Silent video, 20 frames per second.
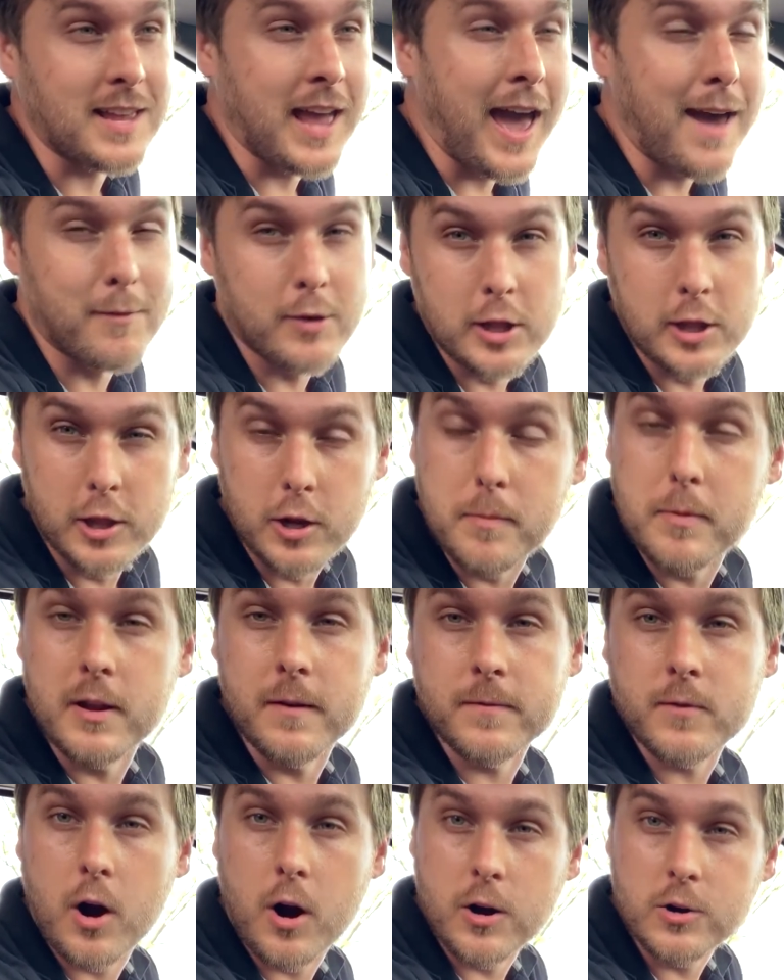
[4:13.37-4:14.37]
having a little bit
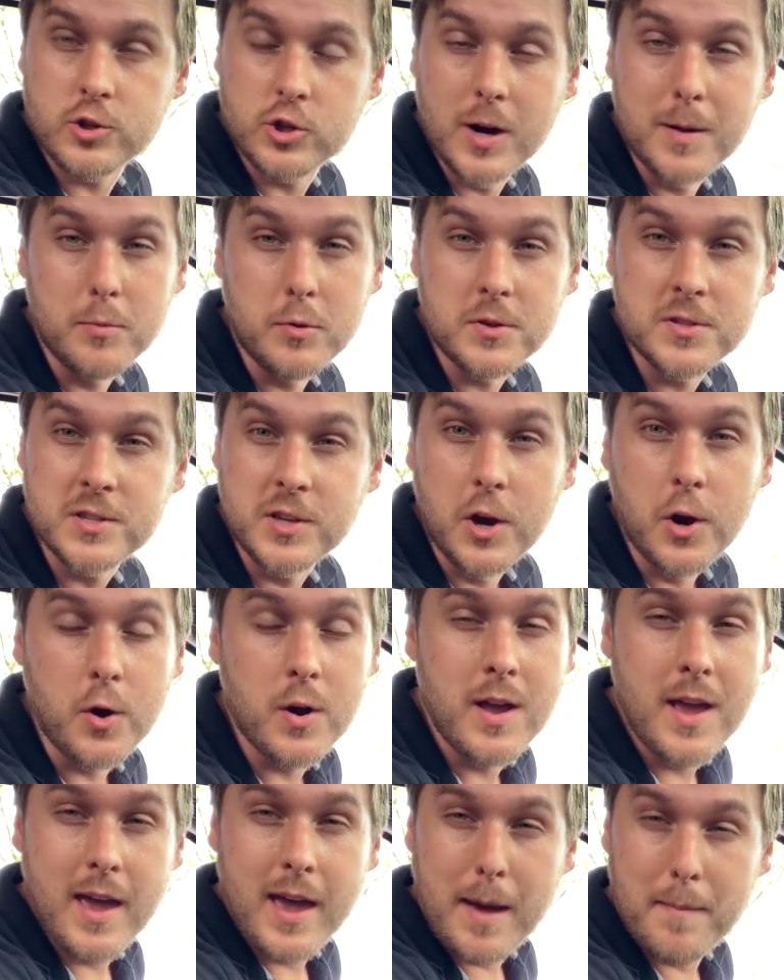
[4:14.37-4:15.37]
of car trouble, so
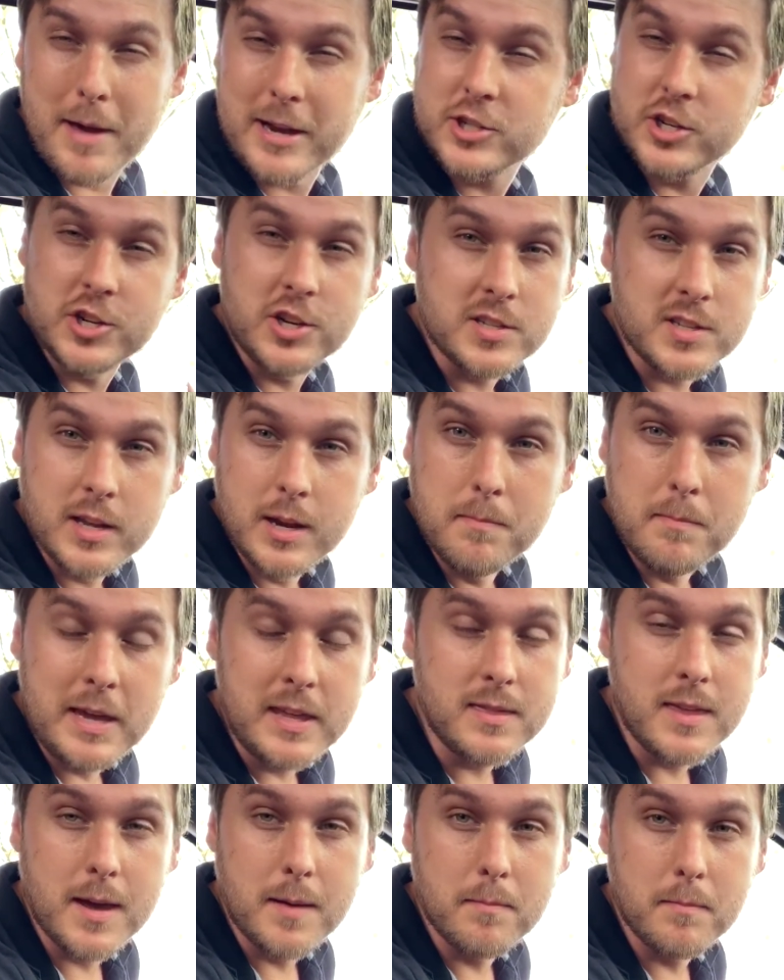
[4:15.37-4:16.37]
I'm actually just gonna
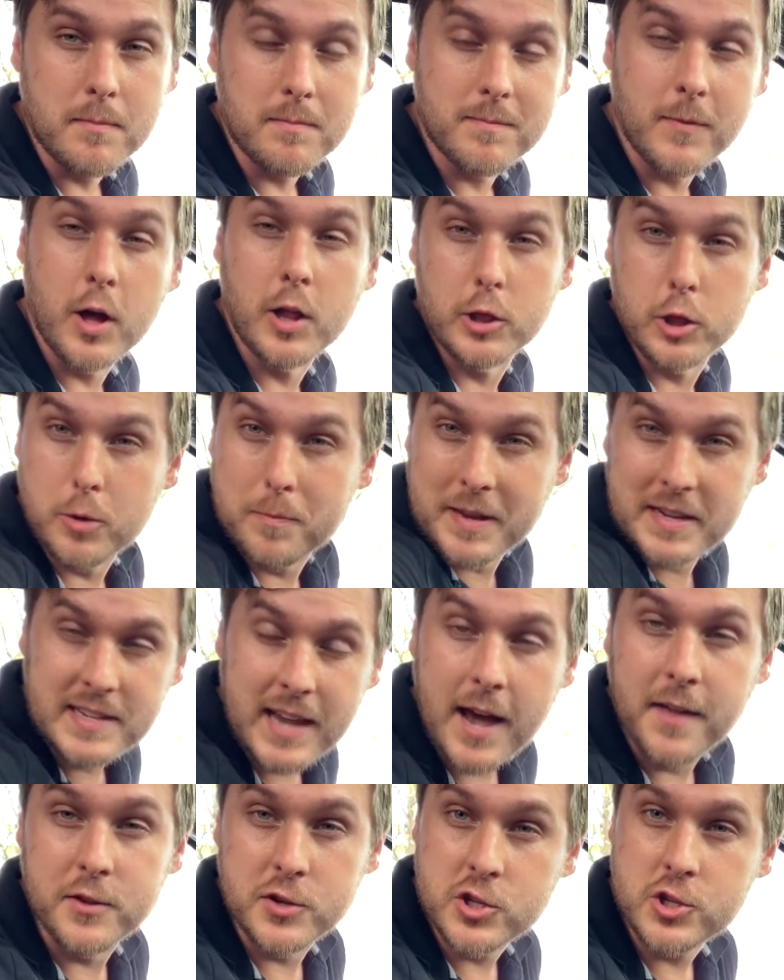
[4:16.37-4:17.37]
meet them a little bit
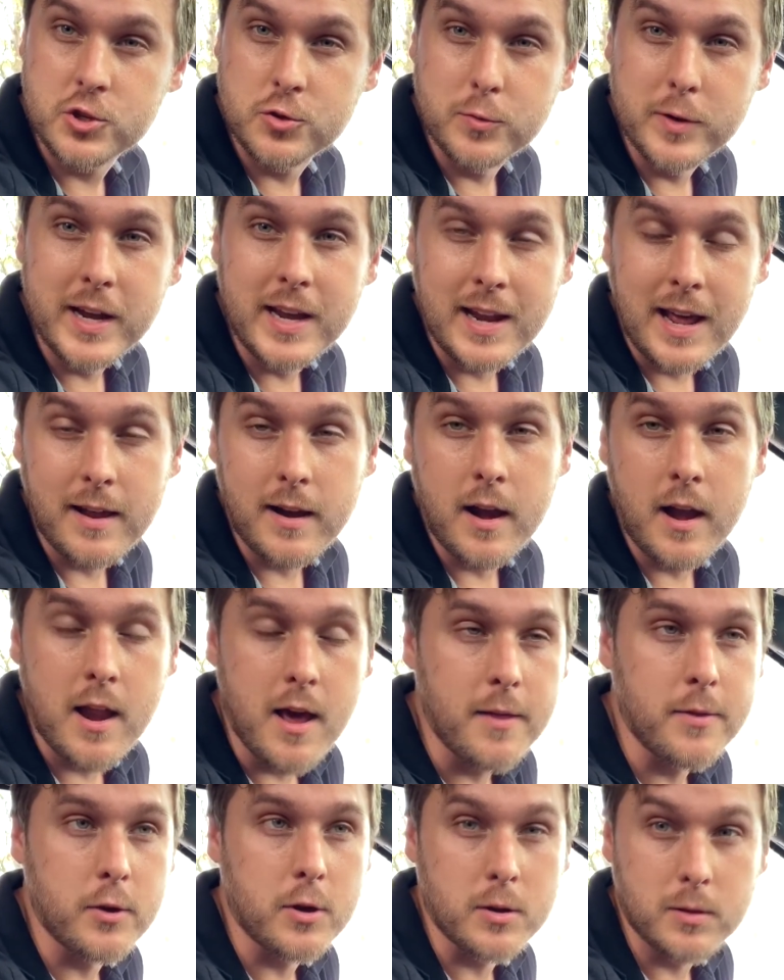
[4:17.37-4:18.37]
down the street at
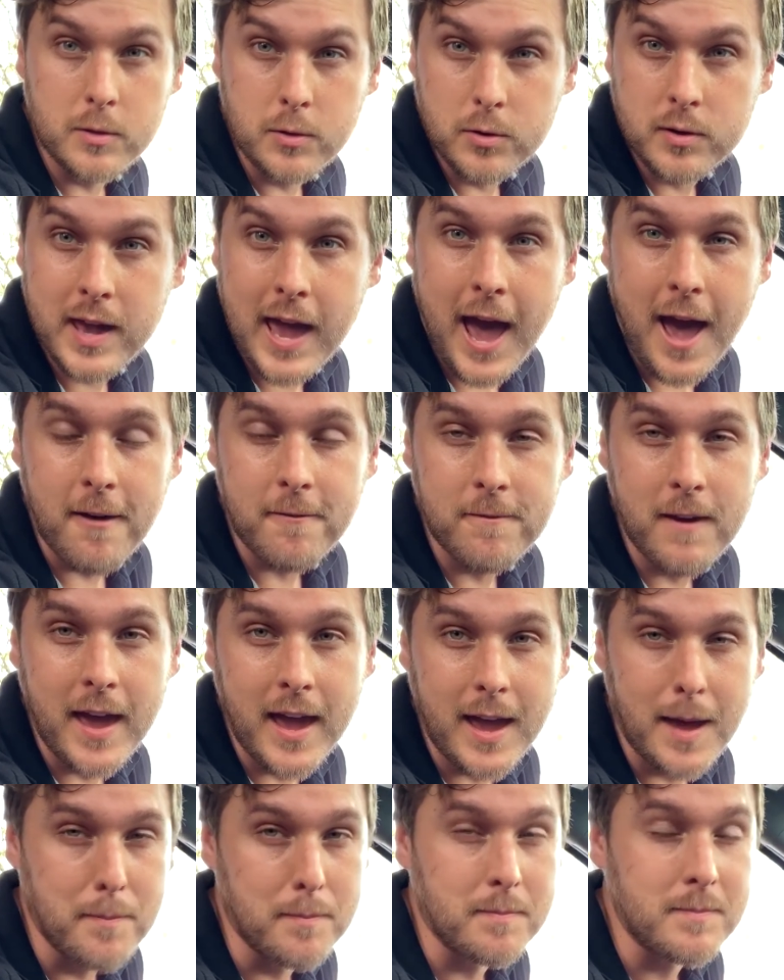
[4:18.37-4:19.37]
another little
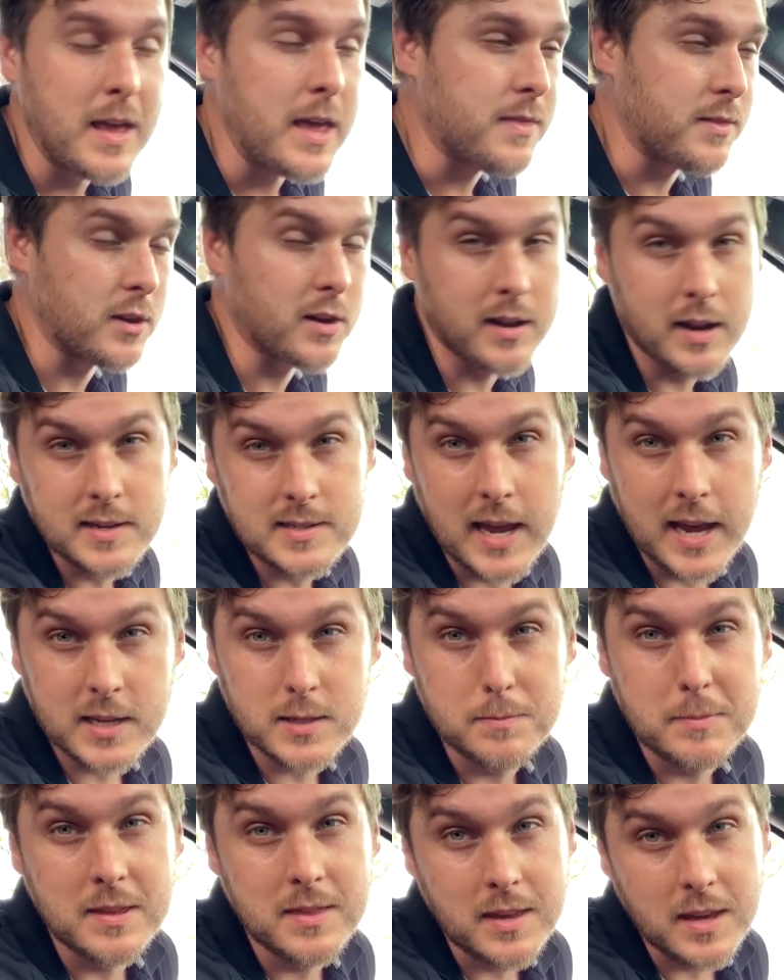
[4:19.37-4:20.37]
cafe. They're gonna
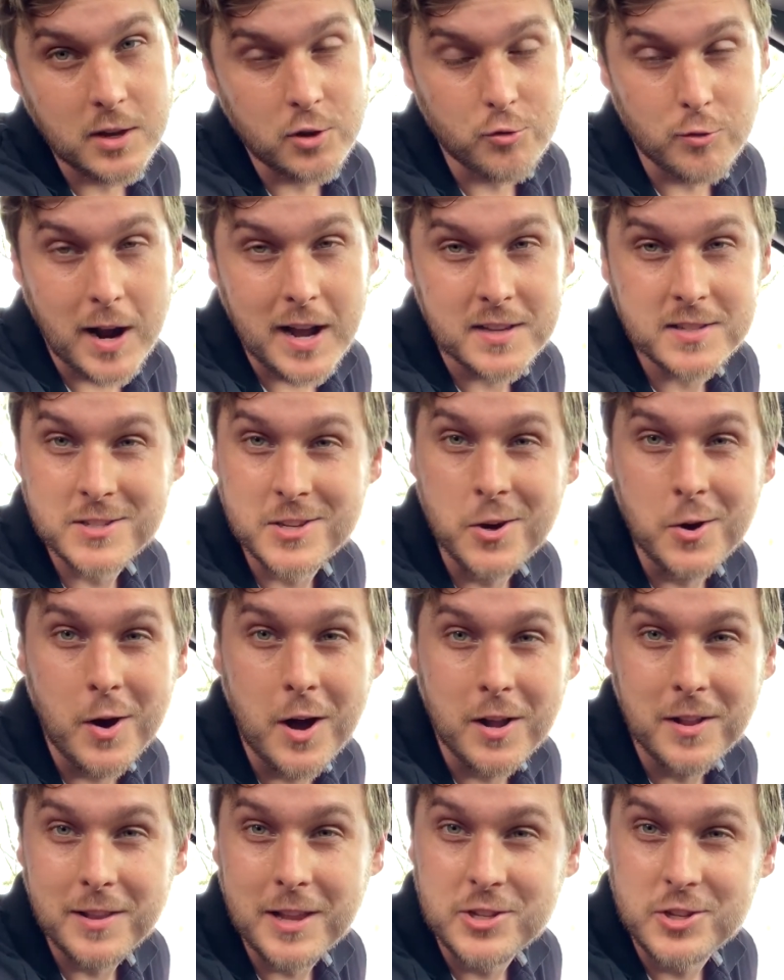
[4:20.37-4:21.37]
text me the address, so
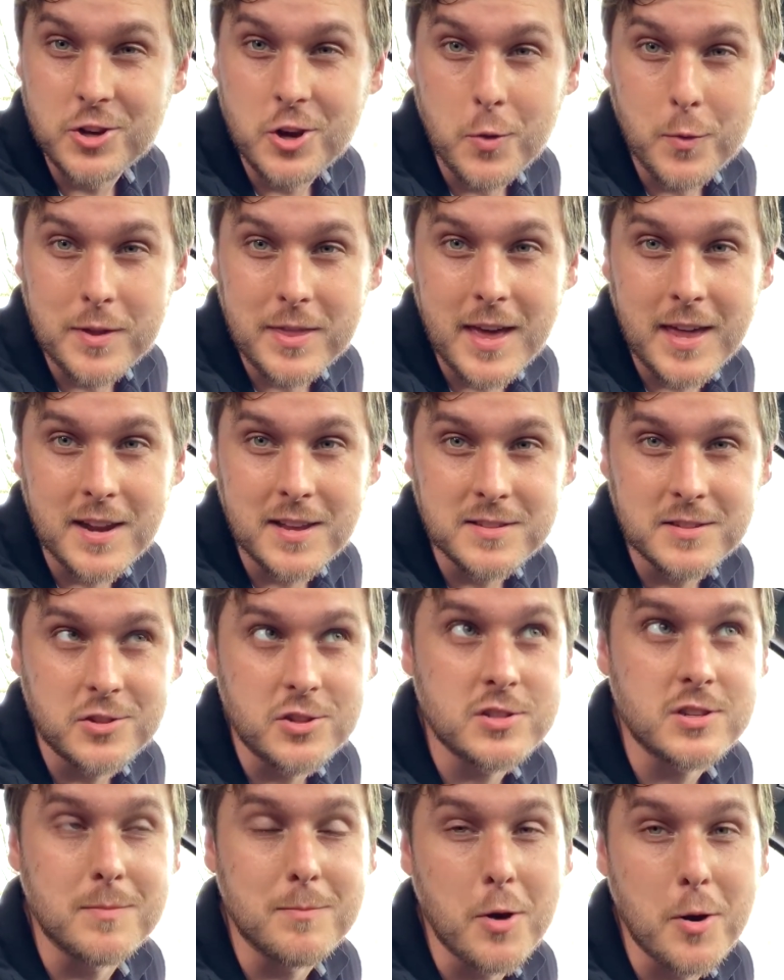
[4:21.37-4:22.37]
I'll let you know what that is in
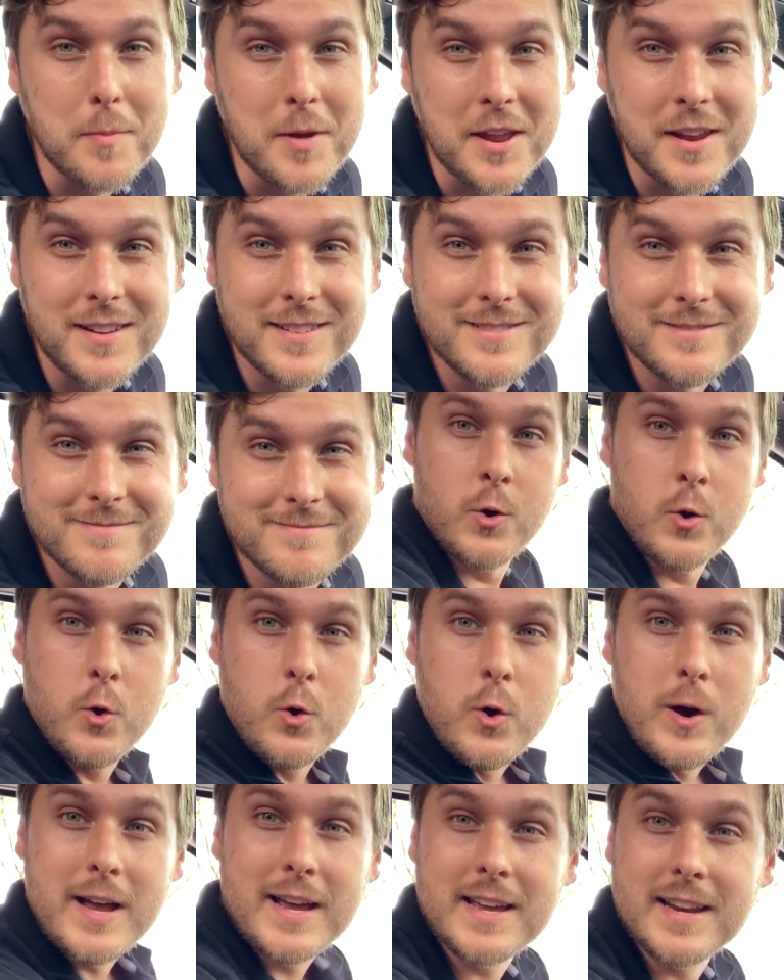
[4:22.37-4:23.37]
just a moment.
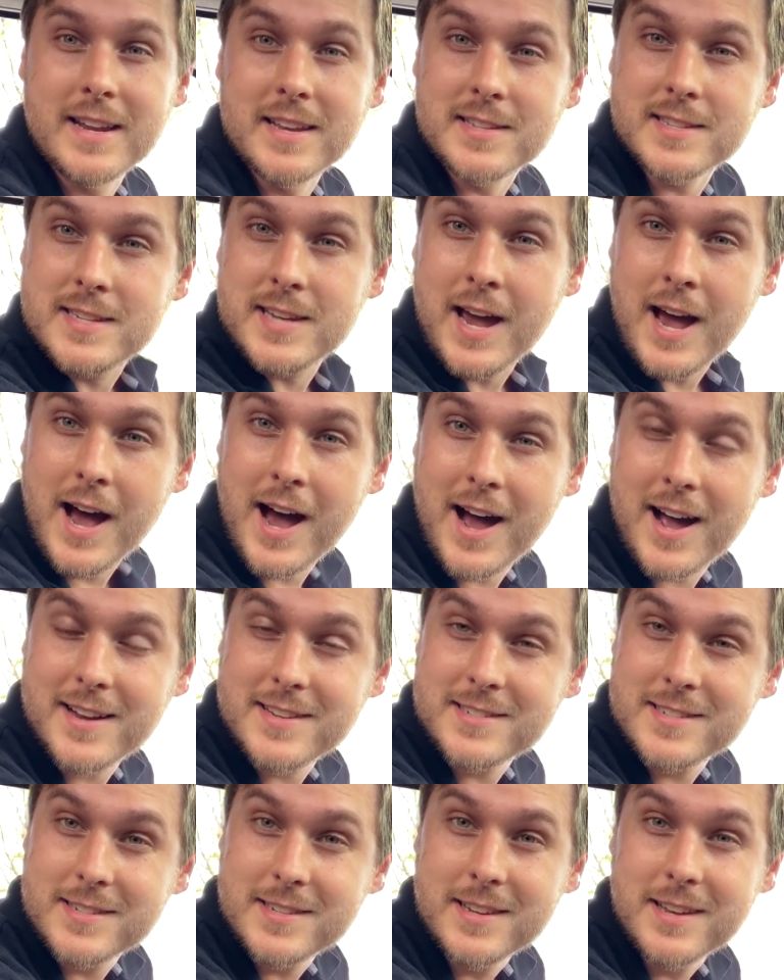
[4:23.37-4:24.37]
Whew, it is hot.
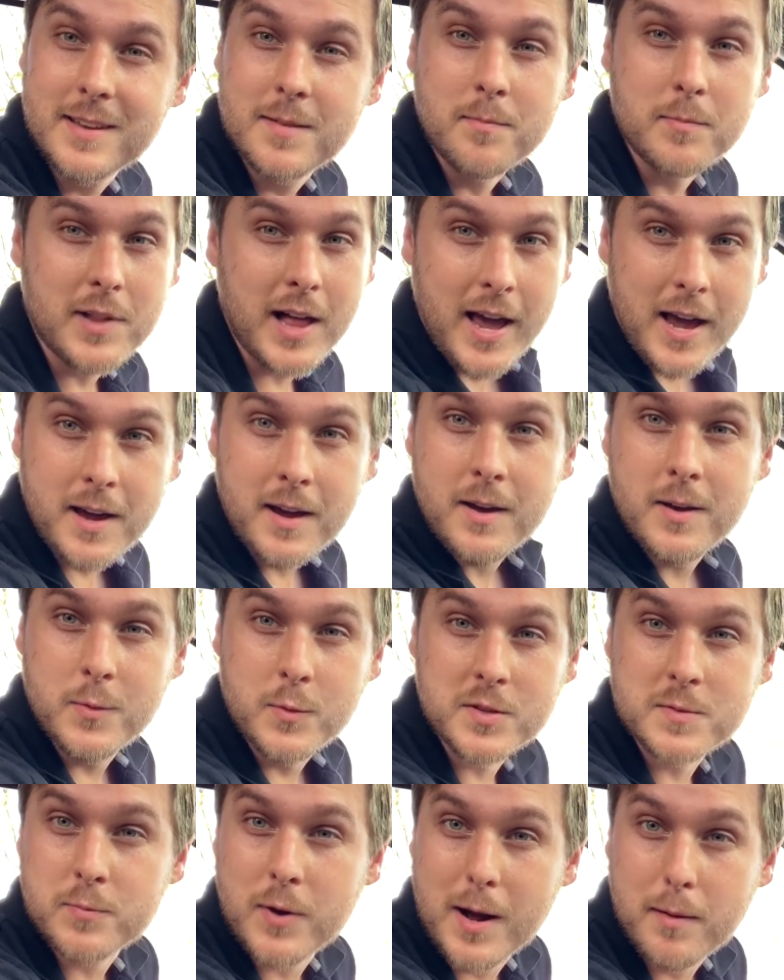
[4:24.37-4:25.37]
Black
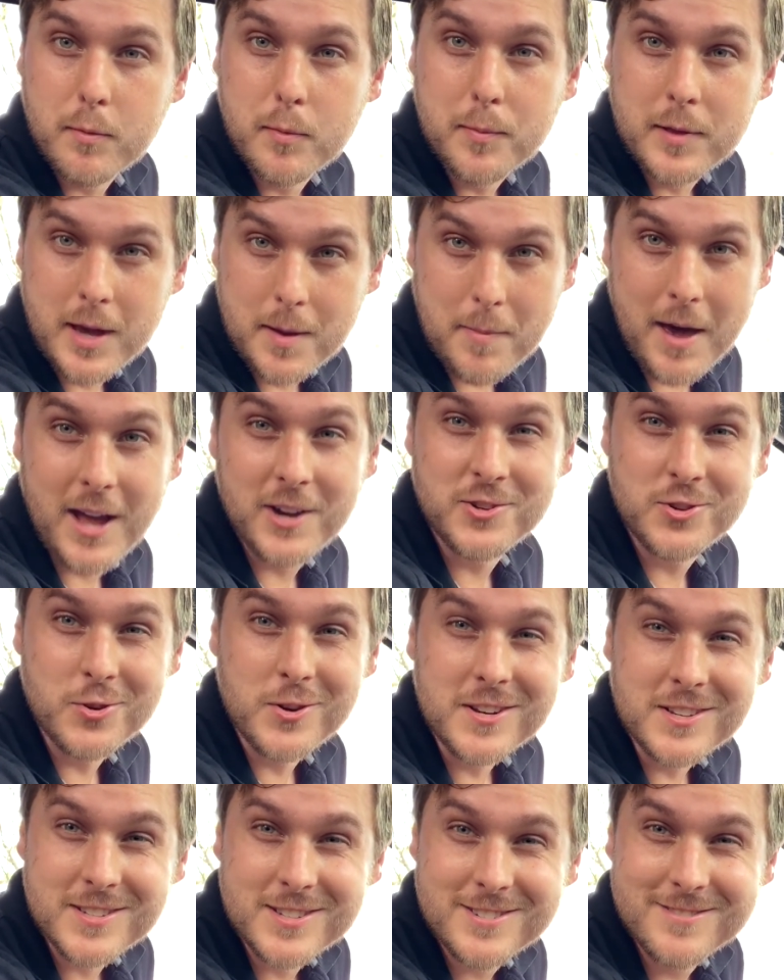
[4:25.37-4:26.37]
was probably a bad
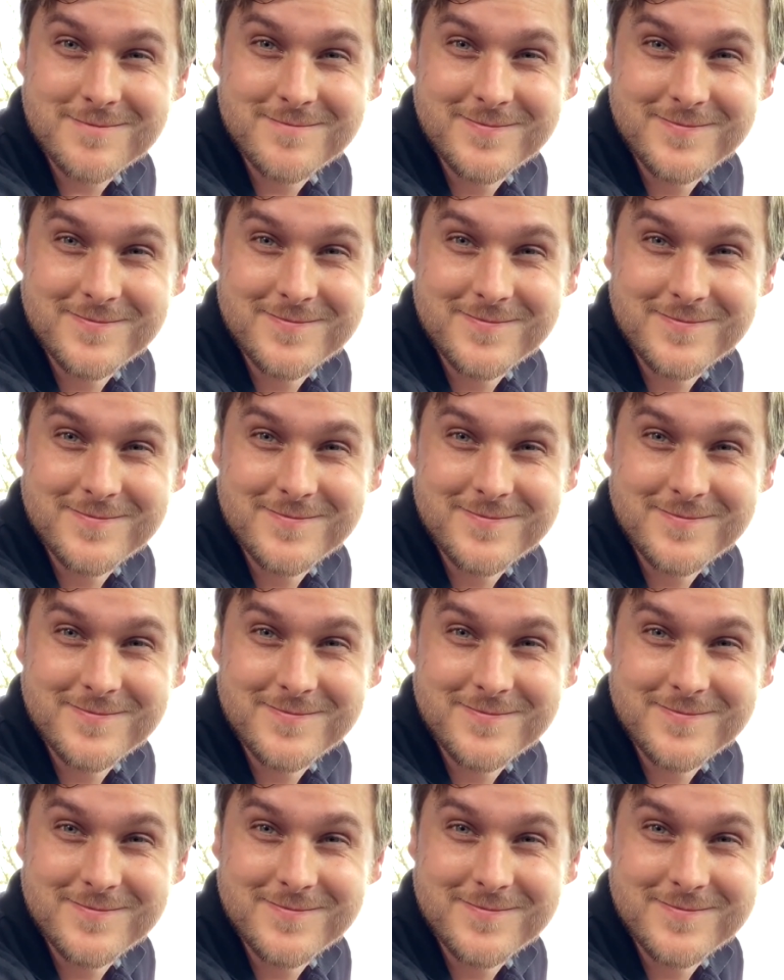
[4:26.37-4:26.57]
choice.